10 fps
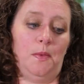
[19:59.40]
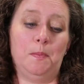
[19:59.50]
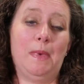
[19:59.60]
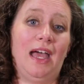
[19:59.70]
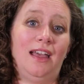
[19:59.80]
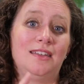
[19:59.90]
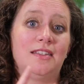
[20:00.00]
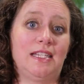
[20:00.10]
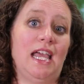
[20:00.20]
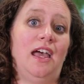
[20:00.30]

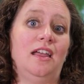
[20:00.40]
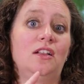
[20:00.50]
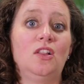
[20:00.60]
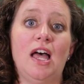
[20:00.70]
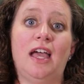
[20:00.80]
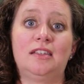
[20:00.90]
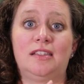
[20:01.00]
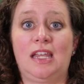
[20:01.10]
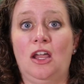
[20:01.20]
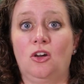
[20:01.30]
mad, sad, glad,
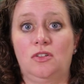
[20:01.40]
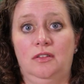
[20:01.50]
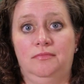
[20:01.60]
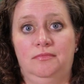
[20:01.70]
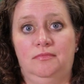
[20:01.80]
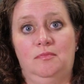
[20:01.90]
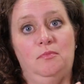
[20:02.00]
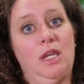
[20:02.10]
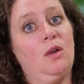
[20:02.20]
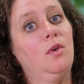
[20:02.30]
scared,
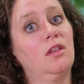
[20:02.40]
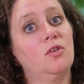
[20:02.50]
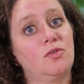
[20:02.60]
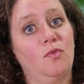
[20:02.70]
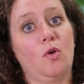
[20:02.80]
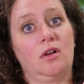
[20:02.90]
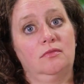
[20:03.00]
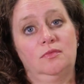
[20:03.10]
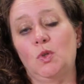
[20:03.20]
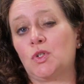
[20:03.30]
pick one of those four.
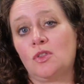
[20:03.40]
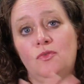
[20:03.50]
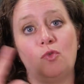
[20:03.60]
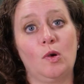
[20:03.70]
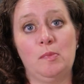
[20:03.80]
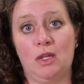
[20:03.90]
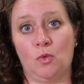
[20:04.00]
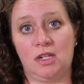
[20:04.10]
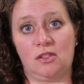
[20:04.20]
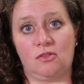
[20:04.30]
Those are the four big
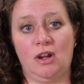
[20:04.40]
ones,